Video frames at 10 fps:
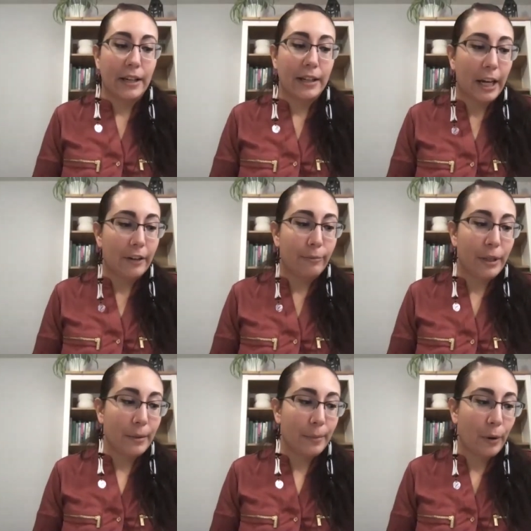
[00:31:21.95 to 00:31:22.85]
Native
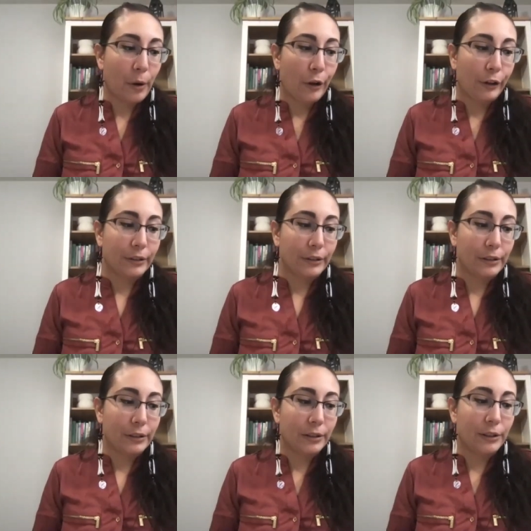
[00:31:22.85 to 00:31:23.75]
people
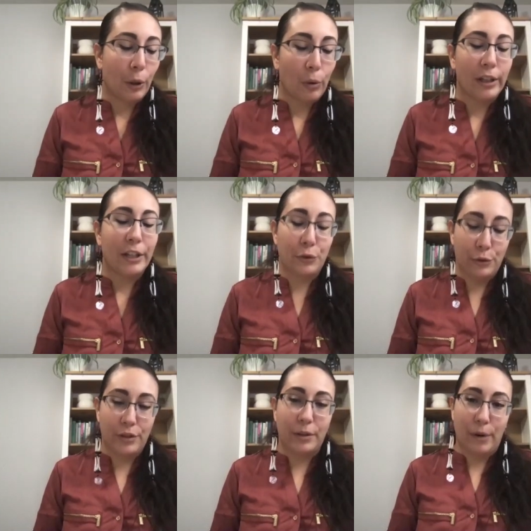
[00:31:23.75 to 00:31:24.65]
solely
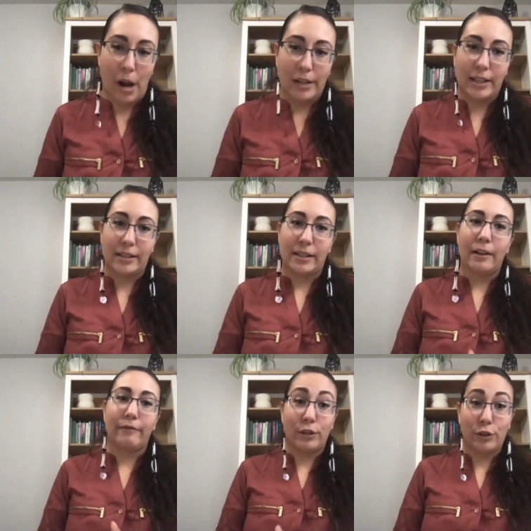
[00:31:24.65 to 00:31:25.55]
use the process
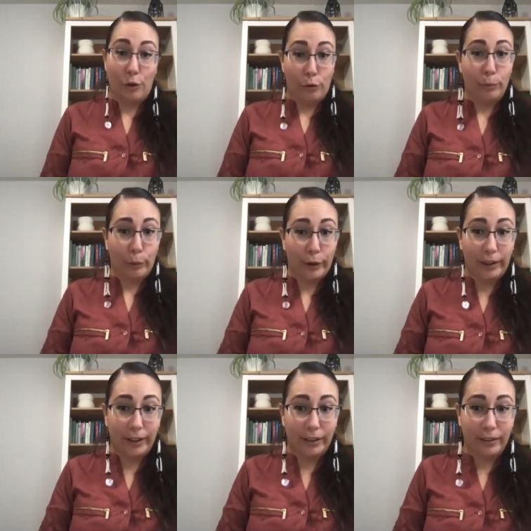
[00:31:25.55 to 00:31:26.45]
of stone
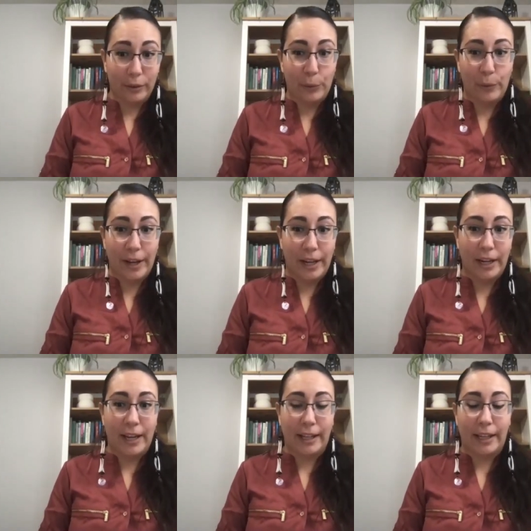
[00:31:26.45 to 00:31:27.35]
boiling when
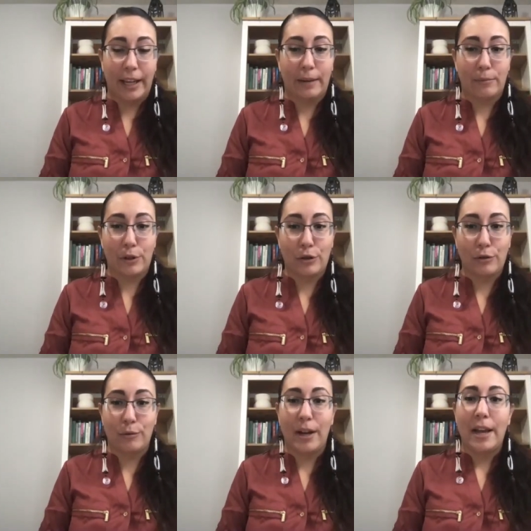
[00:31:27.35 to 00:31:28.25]
it came
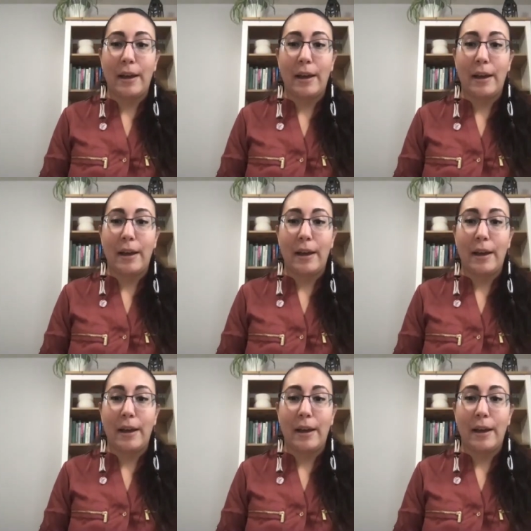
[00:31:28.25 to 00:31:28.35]
to